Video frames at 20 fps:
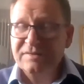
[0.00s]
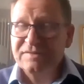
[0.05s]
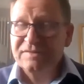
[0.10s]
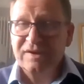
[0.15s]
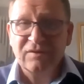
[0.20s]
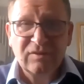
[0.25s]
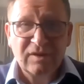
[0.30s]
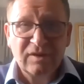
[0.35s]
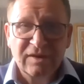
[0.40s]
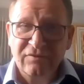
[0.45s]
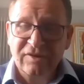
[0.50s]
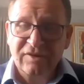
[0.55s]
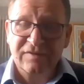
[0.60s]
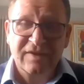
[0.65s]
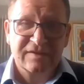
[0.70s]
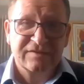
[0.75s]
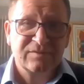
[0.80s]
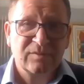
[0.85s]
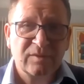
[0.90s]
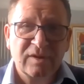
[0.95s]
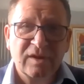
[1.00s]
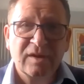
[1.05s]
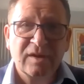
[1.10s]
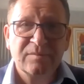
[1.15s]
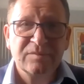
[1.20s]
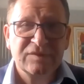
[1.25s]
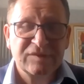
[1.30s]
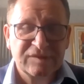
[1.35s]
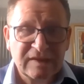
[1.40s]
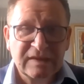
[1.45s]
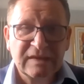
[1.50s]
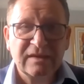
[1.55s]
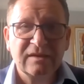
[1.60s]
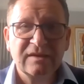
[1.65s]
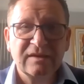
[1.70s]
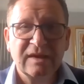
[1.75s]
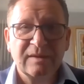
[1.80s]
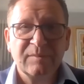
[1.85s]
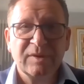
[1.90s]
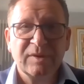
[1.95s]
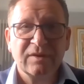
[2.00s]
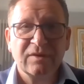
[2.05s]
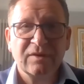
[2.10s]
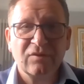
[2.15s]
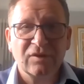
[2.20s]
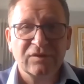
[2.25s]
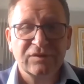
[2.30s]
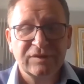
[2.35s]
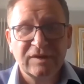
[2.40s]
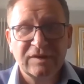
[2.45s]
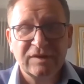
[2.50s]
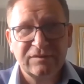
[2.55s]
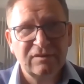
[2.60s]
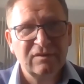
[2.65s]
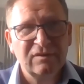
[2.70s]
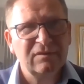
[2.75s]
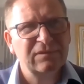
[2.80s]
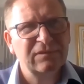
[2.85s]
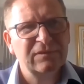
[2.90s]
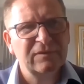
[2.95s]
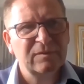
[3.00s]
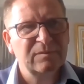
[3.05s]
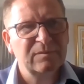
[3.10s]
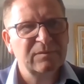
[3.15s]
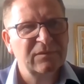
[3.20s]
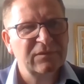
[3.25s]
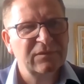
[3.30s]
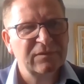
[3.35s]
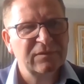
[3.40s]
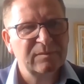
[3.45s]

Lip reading: totally agree. That's what I'm still coming across, and it's not from